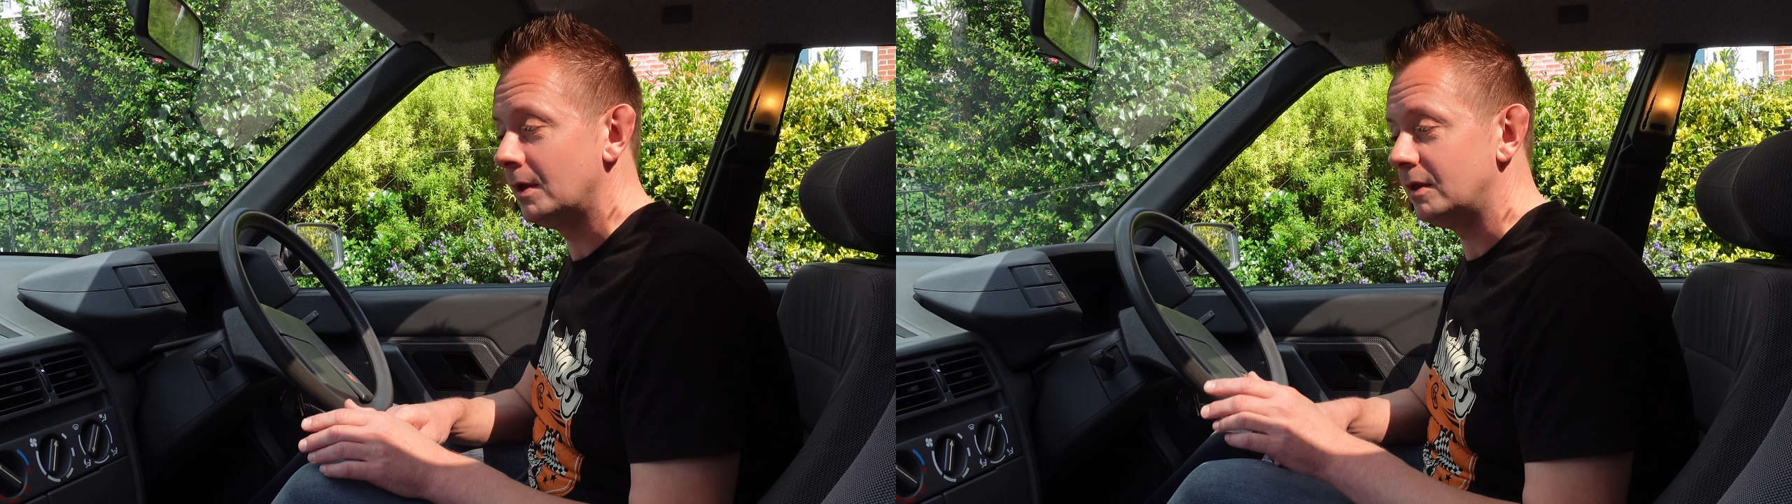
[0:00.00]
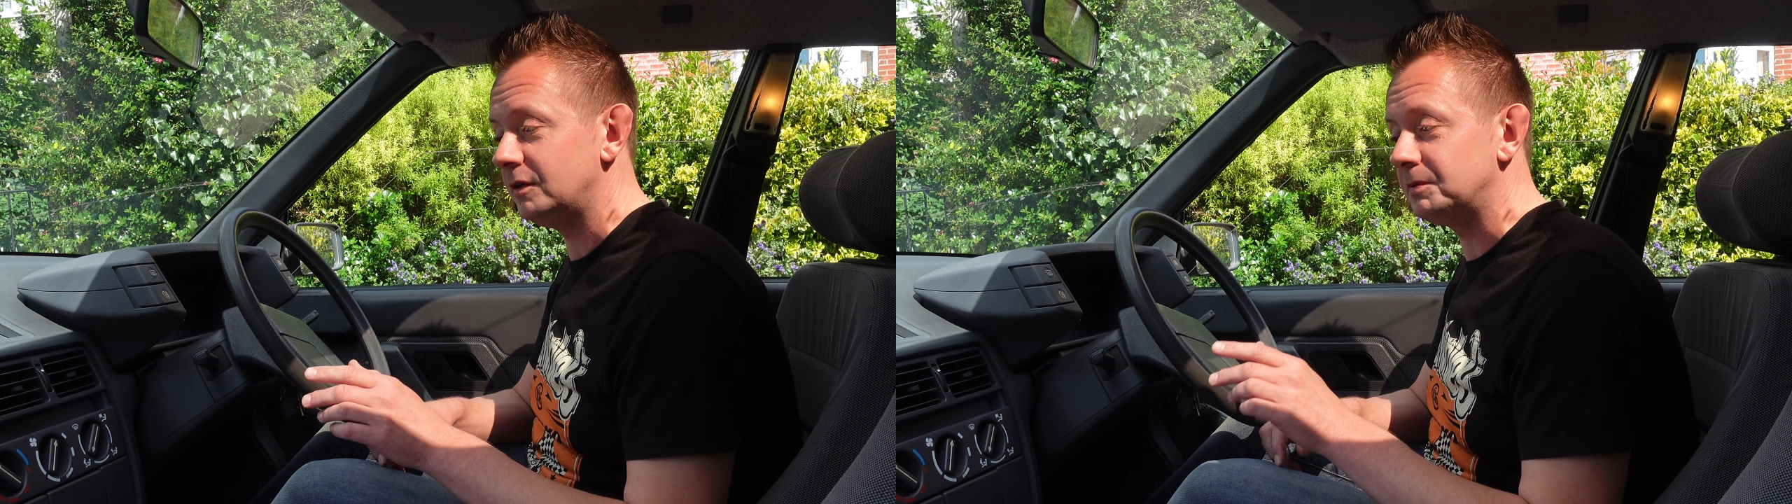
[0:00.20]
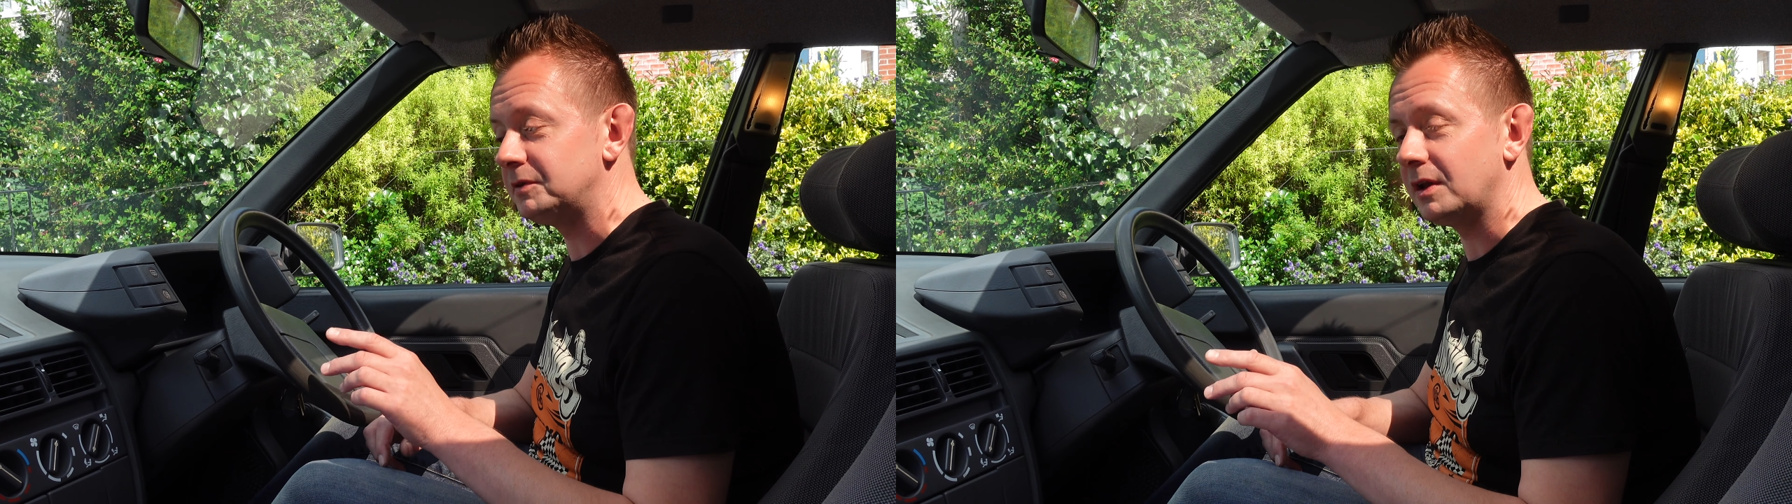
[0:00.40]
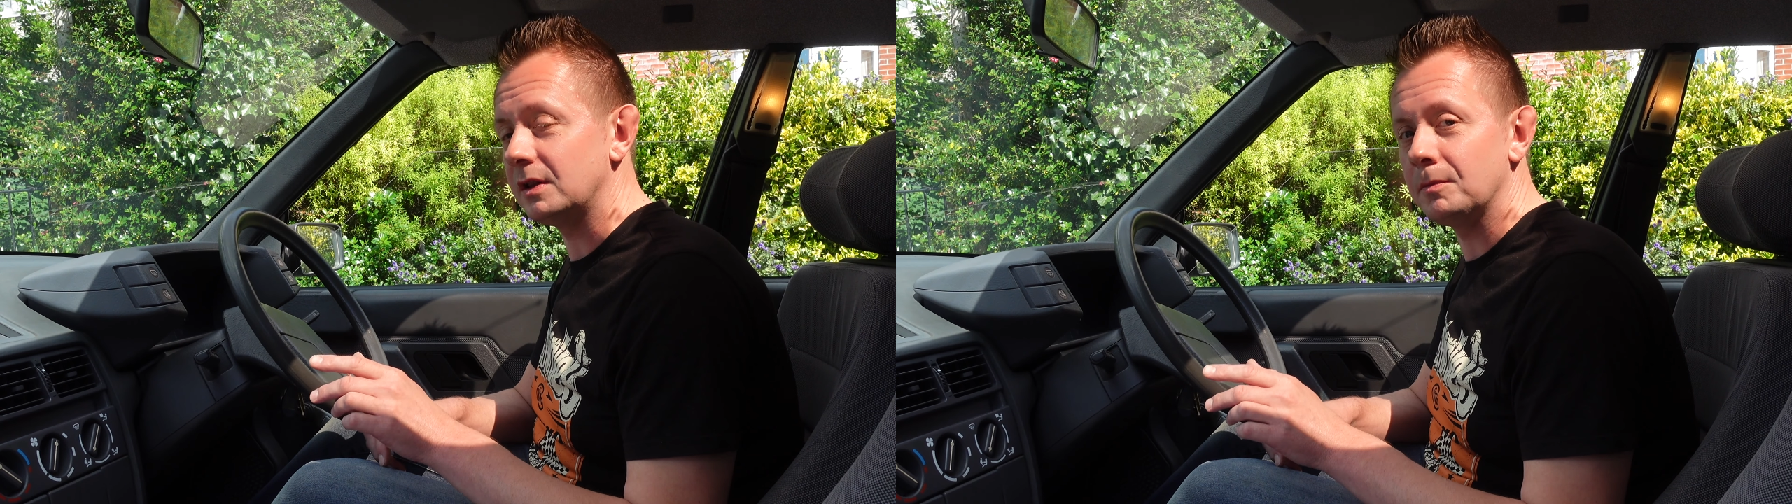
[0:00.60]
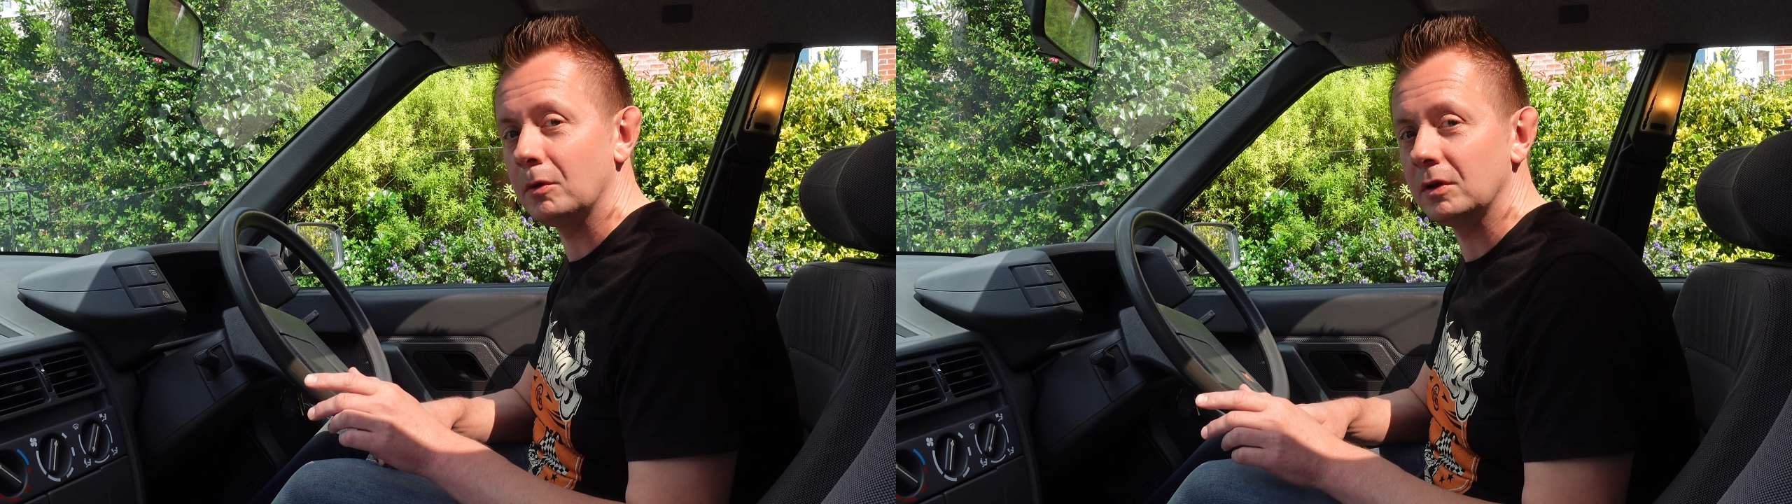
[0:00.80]
This
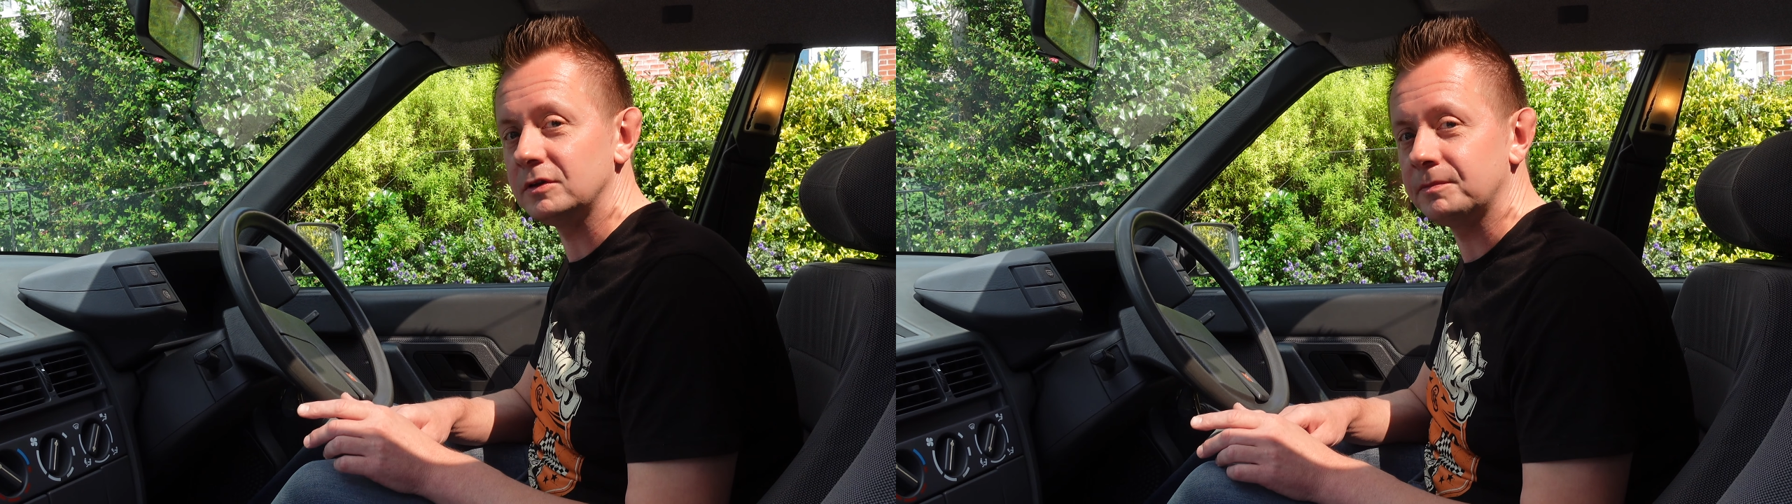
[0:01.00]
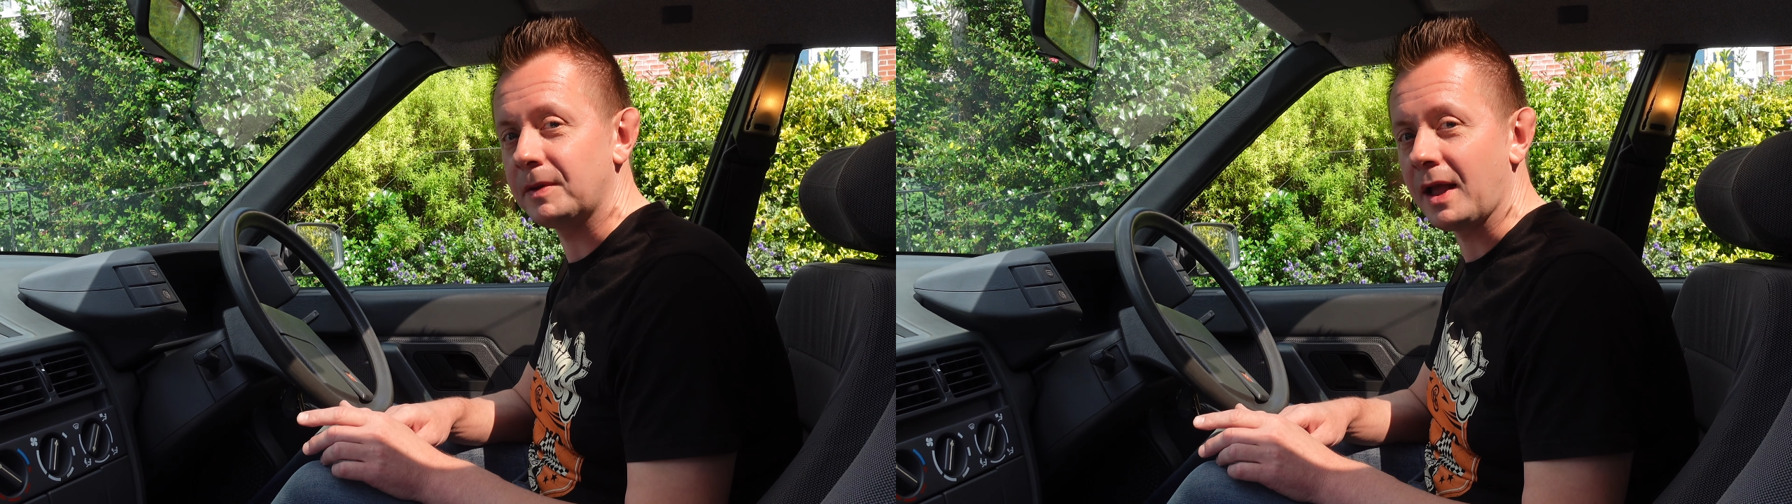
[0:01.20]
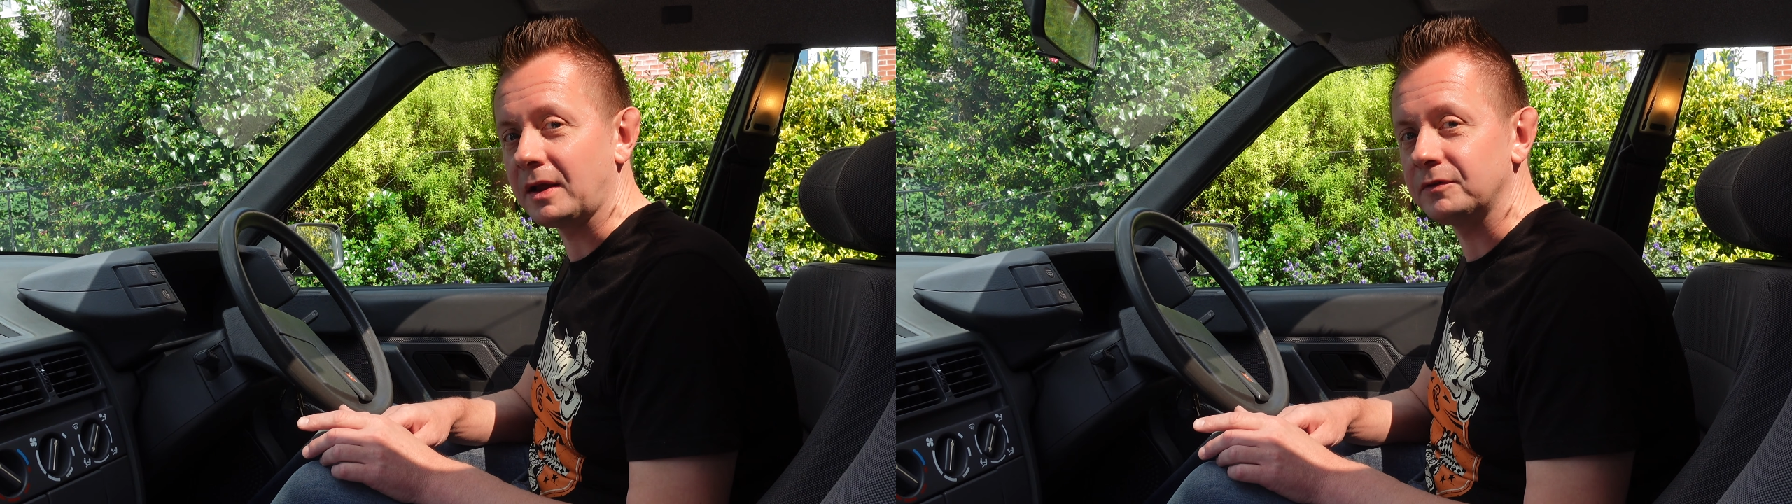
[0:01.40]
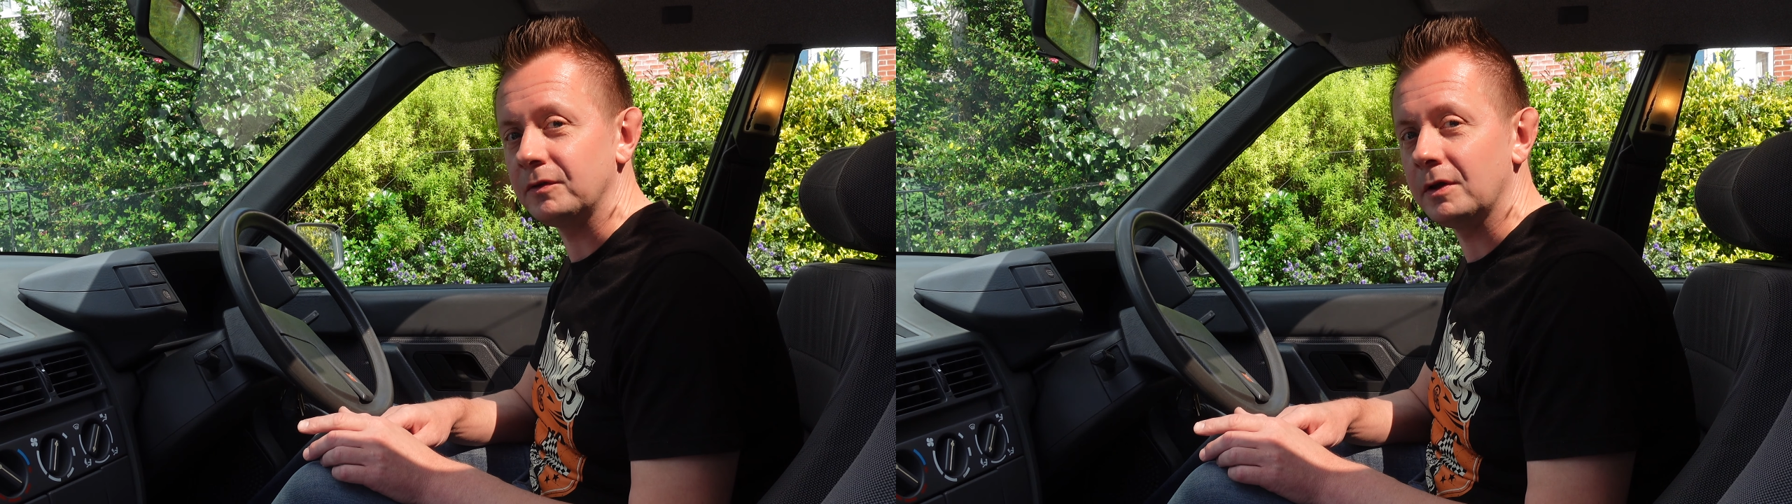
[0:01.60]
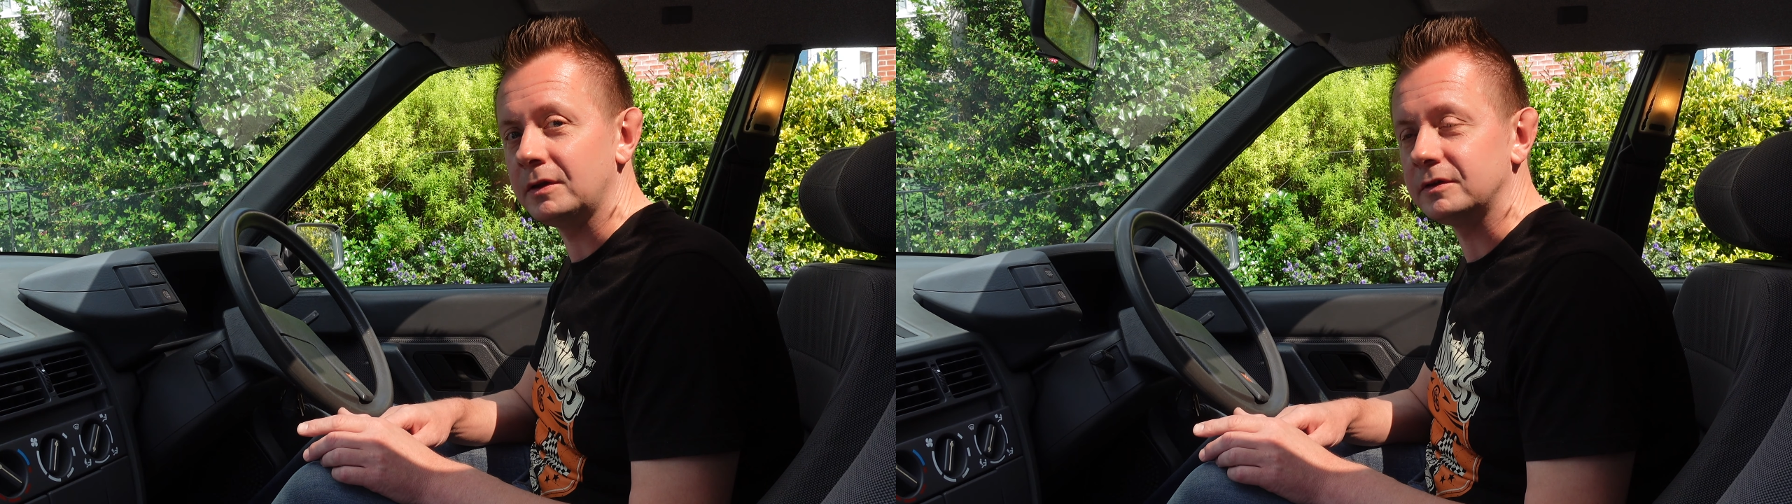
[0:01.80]
particular model is a BX
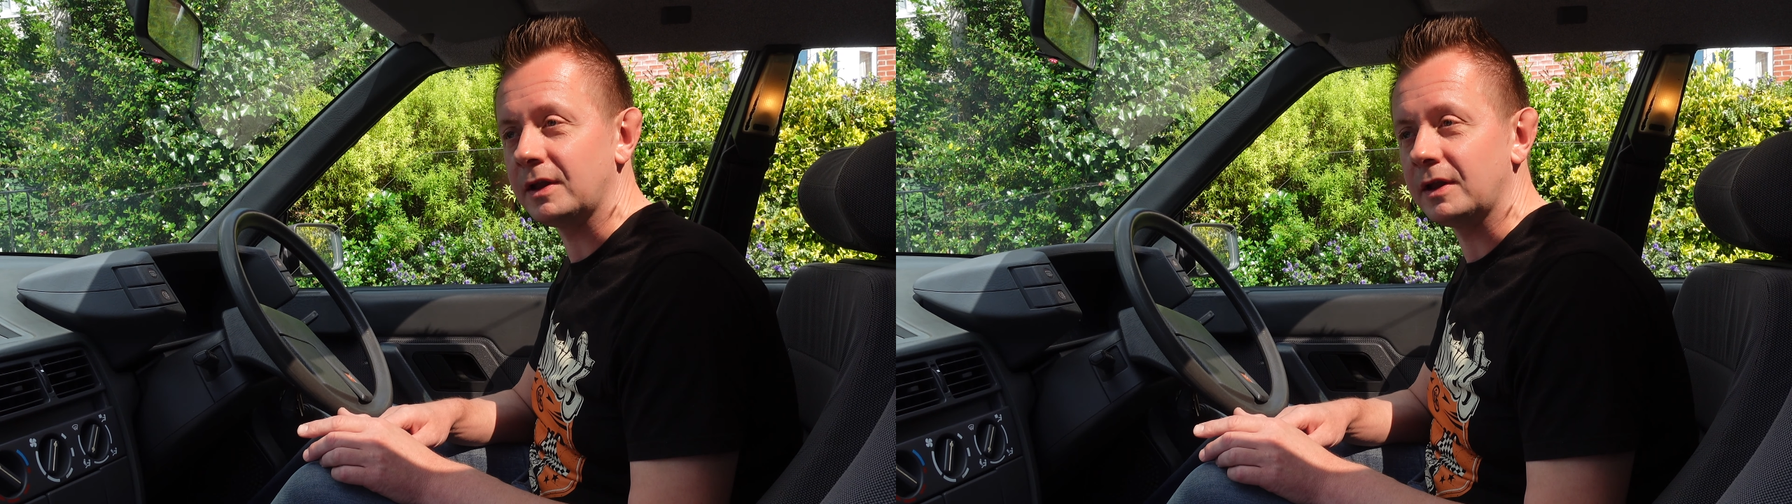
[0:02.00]
Flight.